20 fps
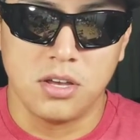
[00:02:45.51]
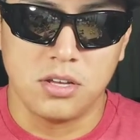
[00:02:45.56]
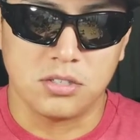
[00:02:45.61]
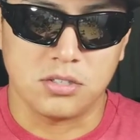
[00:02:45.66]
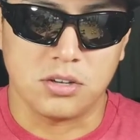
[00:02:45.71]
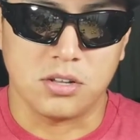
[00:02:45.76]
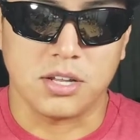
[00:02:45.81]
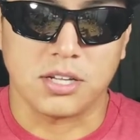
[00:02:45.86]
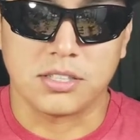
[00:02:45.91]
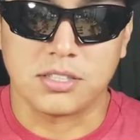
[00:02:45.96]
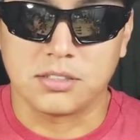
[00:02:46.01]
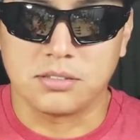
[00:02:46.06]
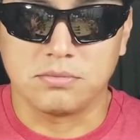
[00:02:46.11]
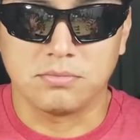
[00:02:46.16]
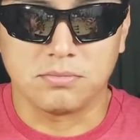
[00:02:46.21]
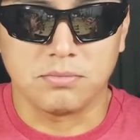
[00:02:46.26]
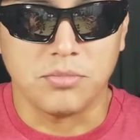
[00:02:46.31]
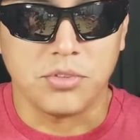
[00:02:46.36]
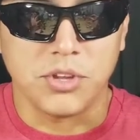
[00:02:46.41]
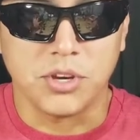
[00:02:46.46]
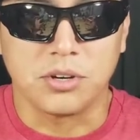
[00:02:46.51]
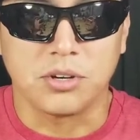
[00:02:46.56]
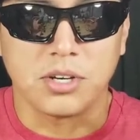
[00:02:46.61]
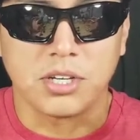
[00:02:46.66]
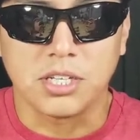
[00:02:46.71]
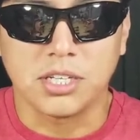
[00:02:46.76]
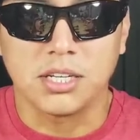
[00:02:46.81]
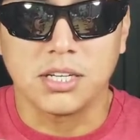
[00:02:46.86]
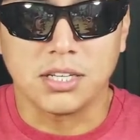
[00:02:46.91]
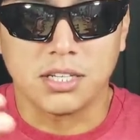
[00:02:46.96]
So I like to, you know,
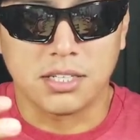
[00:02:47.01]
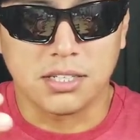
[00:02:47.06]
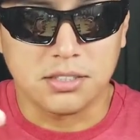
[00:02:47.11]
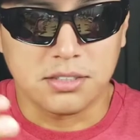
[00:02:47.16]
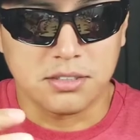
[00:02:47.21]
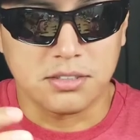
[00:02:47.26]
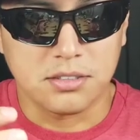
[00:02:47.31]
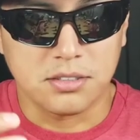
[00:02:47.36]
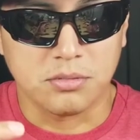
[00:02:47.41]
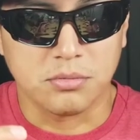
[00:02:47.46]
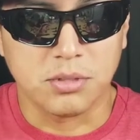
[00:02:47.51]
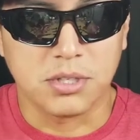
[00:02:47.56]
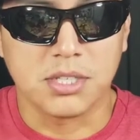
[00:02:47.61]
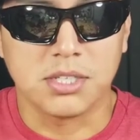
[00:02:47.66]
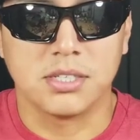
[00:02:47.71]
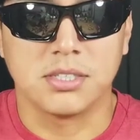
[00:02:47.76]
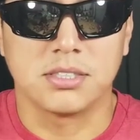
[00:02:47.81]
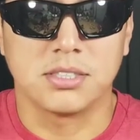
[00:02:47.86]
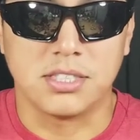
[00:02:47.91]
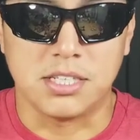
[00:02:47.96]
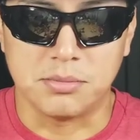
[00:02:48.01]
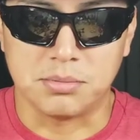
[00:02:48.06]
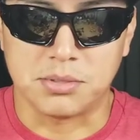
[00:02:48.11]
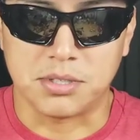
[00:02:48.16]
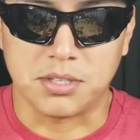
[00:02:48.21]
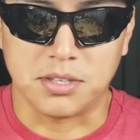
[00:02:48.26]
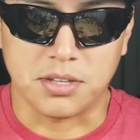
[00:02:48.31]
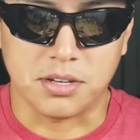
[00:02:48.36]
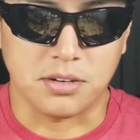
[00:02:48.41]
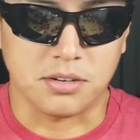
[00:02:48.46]
it really seeps
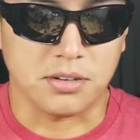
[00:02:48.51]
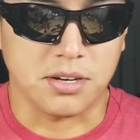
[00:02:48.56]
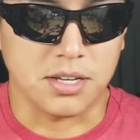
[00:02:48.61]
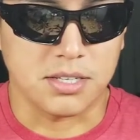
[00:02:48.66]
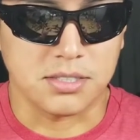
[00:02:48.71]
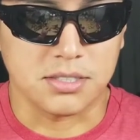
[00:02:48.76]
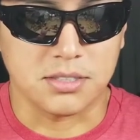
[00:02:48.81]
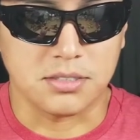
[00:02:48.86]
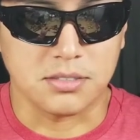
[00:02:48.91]
in there nice,